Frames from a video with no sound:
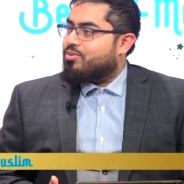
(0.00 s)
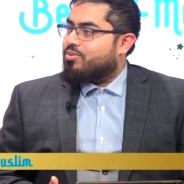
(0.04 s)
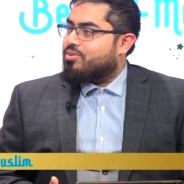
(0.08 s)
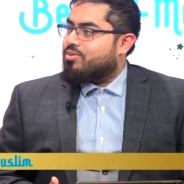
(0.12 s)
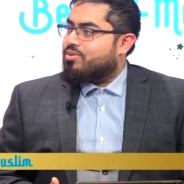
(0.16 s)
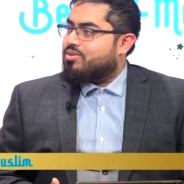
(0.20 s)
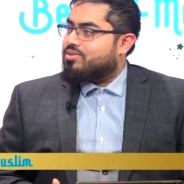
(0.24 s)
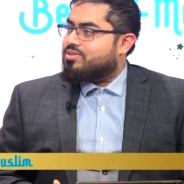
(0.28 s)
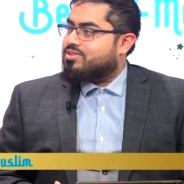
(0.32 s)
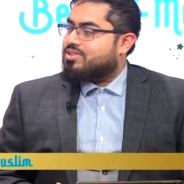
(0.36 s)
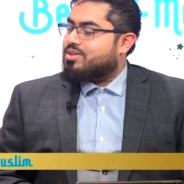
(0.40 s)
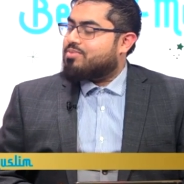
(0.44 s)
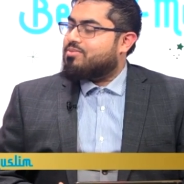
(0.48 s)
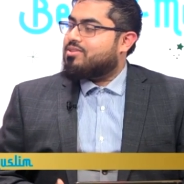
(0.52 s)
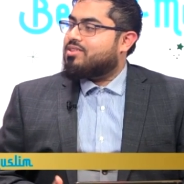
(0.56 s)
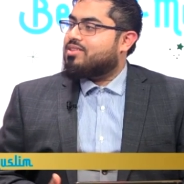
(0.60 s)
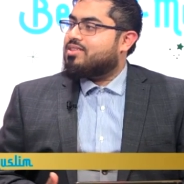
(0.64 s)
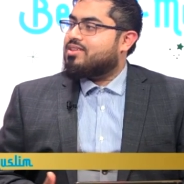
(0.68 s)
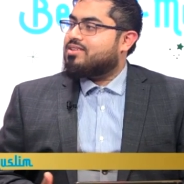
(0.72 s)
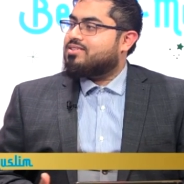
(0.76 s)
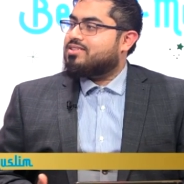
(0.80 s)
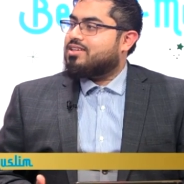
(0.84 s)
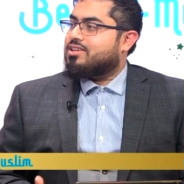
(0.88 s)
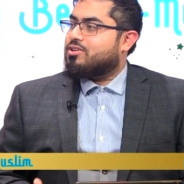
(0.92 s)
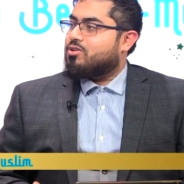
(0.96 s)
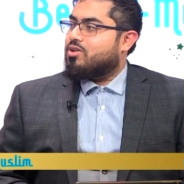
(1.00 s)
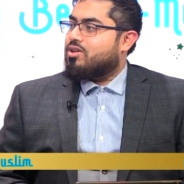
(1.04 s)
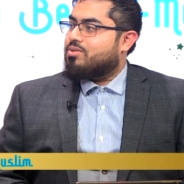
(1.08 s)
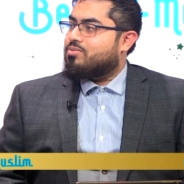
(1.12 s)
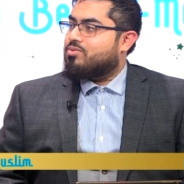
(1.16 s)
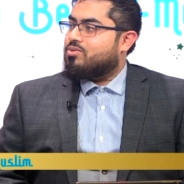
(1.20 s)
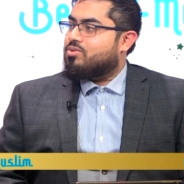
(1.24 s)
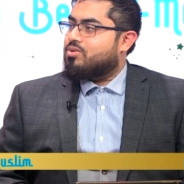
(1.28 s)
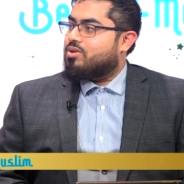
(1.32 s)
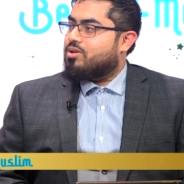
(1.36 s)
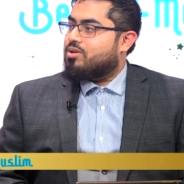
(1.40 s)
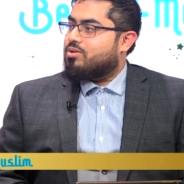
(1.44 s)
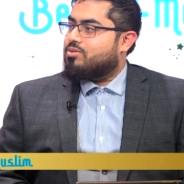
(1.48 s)
some of the things that you're
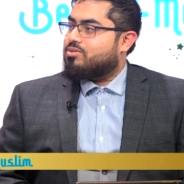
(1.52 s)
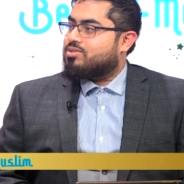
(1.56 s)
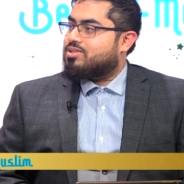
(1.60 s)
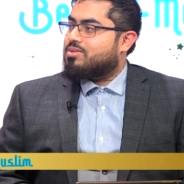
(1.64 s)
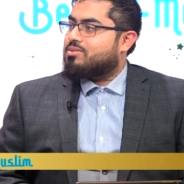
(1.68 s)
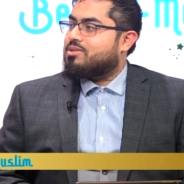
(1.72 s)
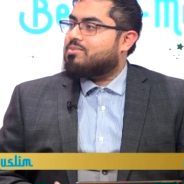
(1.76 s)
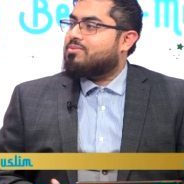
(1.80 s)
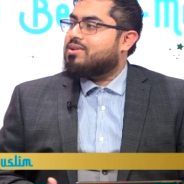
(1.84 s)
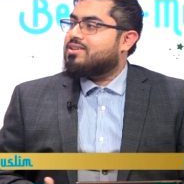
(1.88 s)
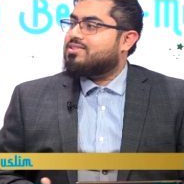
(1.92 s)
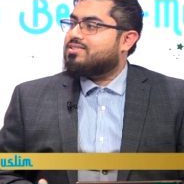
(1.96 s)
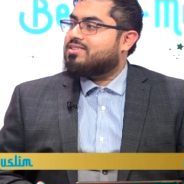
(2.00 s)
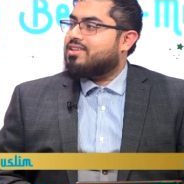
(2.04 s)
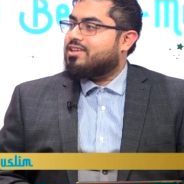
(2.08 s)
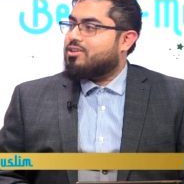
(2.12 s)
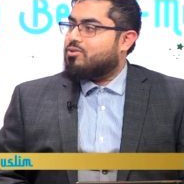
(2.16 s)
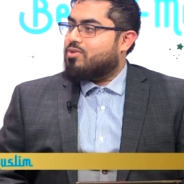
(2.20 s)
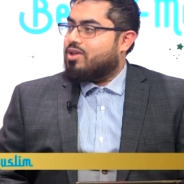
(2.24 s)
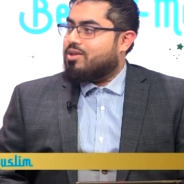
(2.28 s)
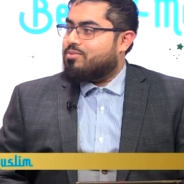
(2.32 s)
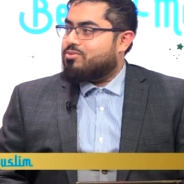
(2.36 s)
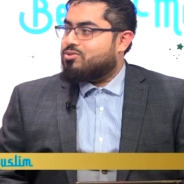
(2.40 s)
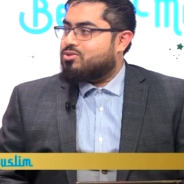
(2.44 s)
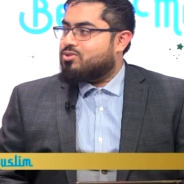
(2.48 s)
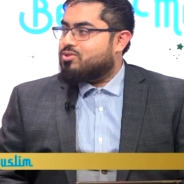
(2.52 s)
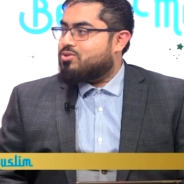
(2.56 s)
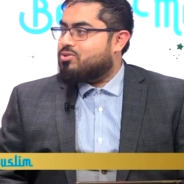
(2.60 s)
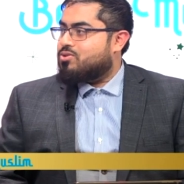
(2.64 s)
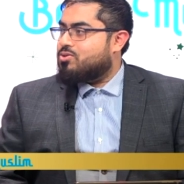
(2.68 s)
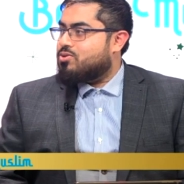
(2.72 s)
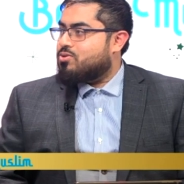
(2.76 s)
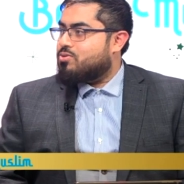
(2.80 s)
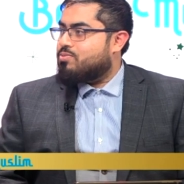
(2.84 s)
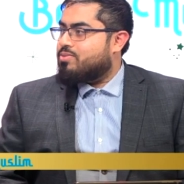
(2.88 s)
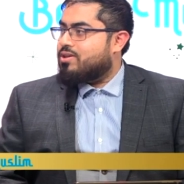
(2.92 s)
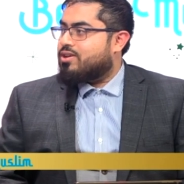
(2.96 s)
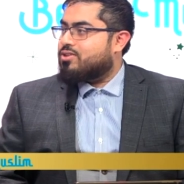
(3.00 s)
able, some of the places that you're able to
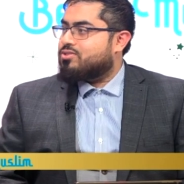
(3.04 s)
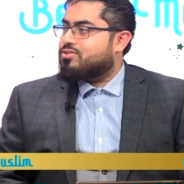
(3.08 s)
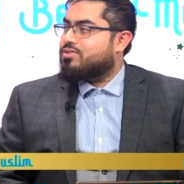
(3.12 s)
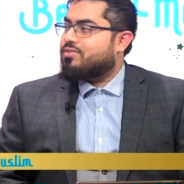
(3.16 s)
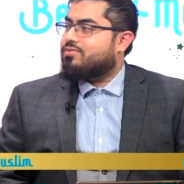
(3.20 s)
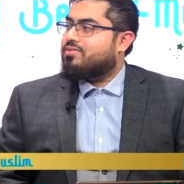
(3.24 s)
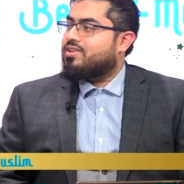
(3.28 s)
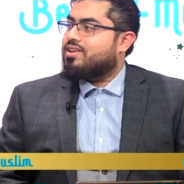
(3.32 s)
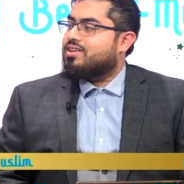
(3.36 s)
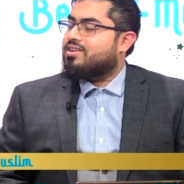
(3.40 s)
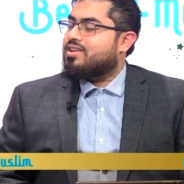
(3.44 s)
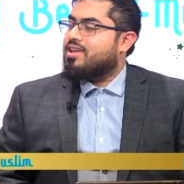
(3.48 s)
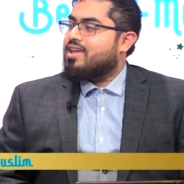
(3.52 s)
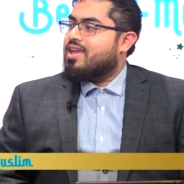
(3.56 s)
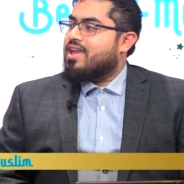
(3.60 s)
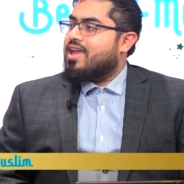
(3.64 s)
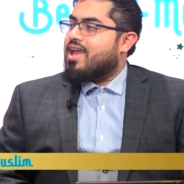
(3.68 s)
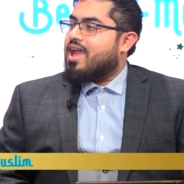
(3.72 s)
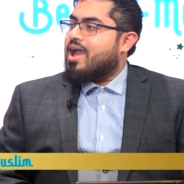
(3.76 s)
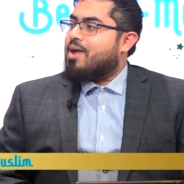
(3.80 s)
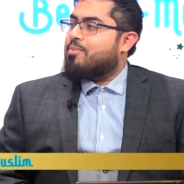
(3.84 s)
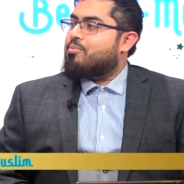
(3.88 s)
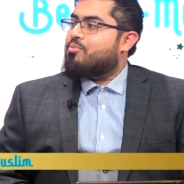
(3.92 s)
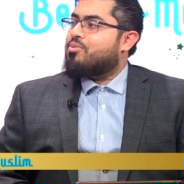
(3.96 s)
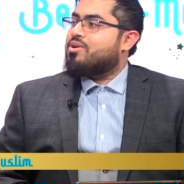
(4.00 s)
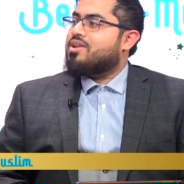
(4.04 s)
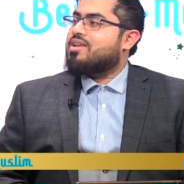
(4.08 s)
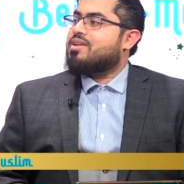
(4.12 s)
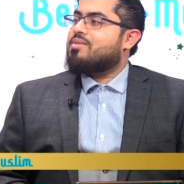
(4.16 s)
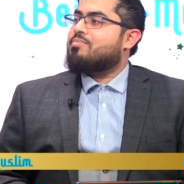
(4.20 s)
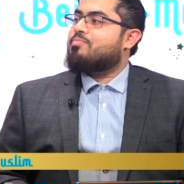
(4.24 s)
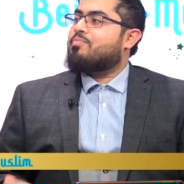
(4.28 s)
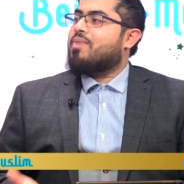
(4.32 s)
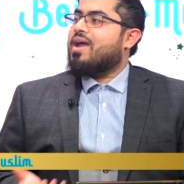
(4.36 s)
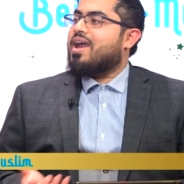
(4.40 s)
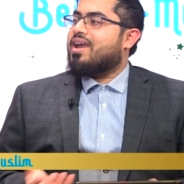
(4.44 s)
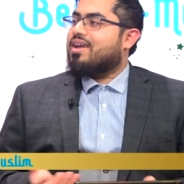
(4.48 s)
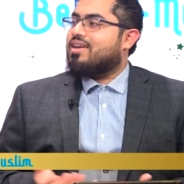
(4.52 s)
do because of it, and bringing
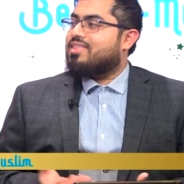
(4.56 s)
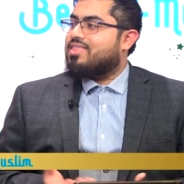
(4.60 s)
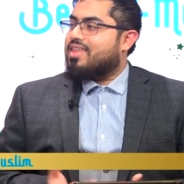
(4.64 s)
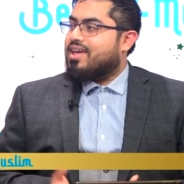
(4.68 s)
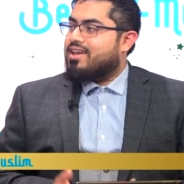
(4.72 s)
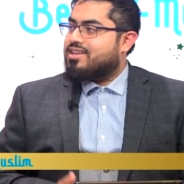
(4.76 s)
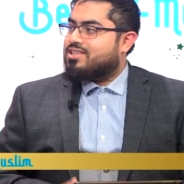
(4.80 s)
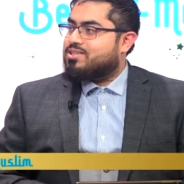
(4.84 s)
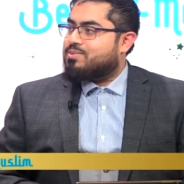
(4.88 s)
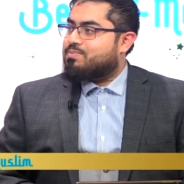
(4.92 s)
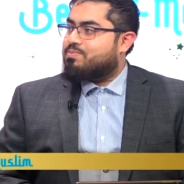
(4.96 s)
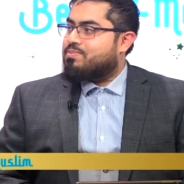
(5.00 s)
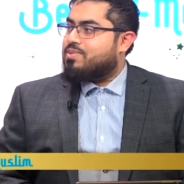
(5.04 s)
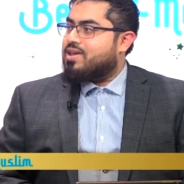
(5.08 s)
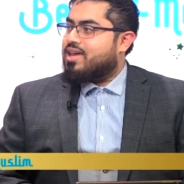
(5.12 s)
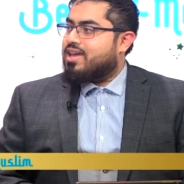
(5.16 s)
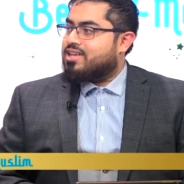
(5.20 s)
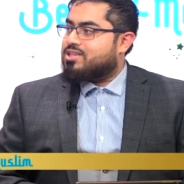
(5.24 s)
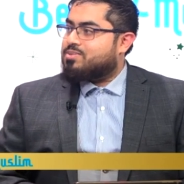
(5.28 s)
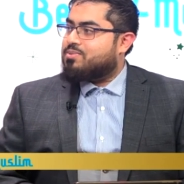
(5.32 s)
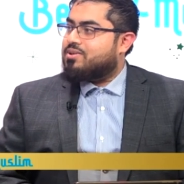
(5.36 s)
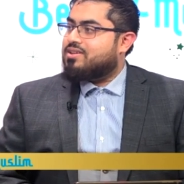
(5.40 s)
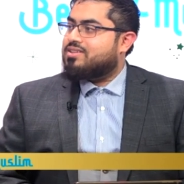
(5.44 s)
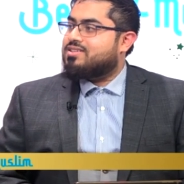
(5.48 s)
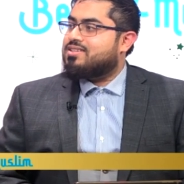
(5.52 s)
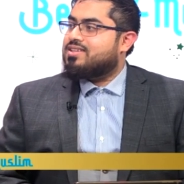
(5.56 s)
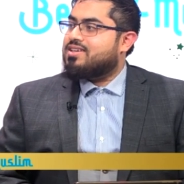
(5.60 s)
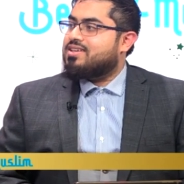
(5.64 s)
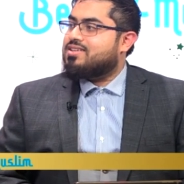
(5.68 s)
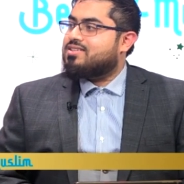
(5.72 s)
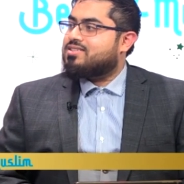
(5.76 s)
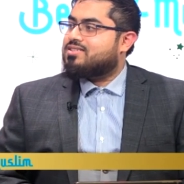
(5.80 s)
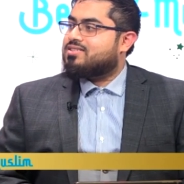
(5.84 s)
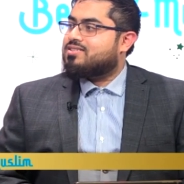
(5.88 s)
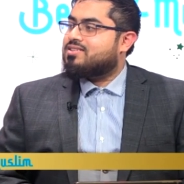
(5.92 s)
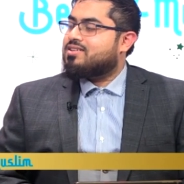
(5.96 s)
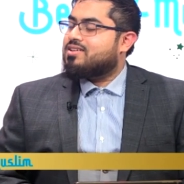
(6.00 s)
back that expertise